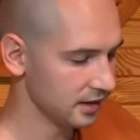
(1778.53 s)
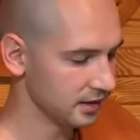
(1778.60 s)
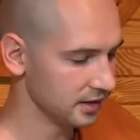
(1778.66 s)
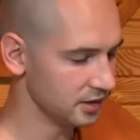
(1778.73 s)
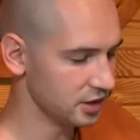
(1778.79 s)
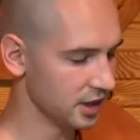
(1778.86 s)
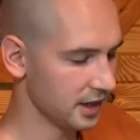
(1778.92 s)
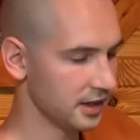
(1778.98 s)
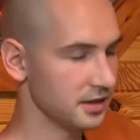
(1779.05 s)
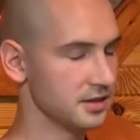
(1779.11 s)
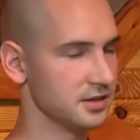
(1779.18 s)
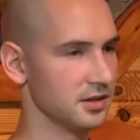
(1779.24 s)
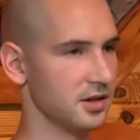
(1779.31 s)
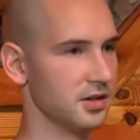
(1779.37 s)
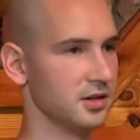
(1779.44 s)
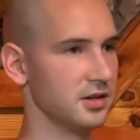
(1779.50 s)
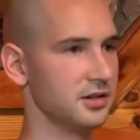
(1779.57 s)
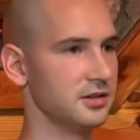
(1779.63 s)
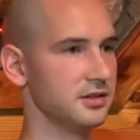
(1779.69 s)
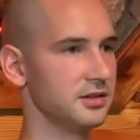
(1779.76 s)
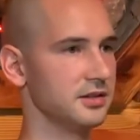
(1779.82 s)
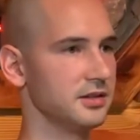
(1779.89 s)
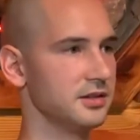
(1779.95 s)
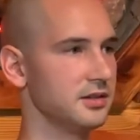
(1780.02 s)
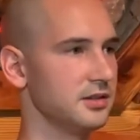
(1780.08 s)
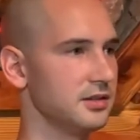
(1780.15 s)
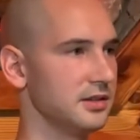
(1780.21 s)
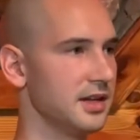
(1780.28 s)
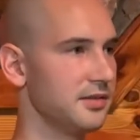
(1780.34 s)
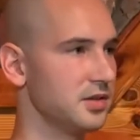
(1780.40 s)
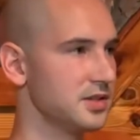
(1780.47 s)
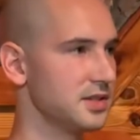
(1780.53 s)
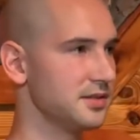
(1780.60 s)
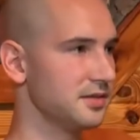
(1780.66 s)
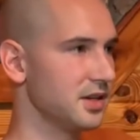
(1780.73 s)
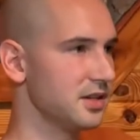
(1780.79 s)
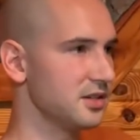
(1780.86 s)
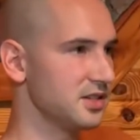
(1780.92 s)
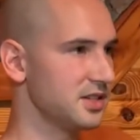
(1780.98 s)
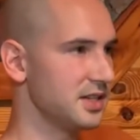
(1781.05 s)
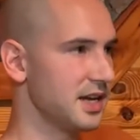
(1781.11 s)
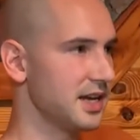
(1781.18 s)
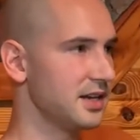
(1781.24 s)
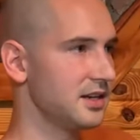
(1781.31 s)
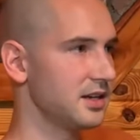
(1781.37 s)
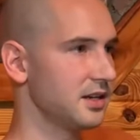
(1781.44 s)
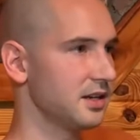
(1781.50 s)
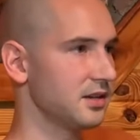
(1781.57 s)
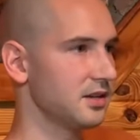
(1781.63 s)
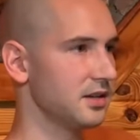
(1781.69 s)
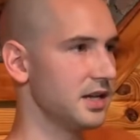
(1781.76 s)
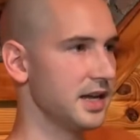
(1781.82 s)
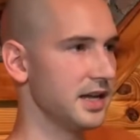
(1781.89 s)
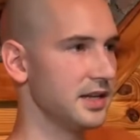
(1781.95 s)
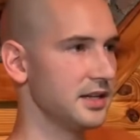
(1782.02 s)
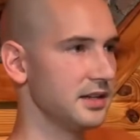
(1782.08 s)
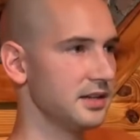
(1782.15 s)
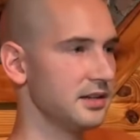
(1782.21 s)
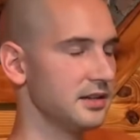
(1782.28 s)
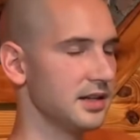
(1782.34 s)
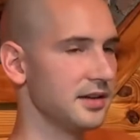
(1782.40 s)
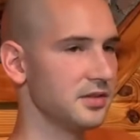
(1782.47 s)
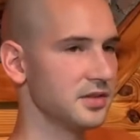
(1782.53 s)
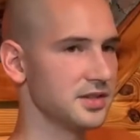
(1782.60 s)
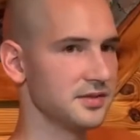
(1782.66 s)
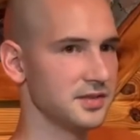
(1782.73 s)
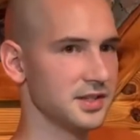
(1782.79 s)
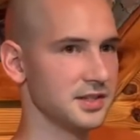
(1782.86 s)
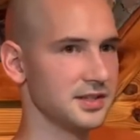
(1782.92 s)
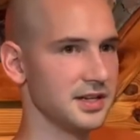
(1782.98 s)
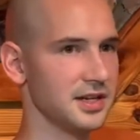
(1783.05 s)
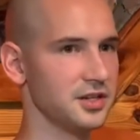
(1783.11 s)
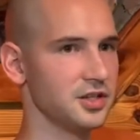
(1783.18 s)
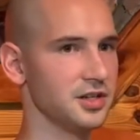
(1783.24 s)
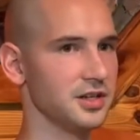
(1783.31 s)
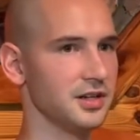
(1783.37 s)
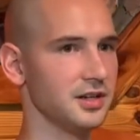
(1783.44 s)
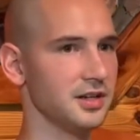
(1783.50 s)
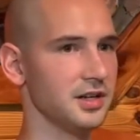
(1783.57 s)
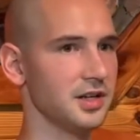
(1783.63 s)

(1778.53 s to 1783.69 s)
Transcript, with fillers: The jhanas are levels of understanding and levels of cessation.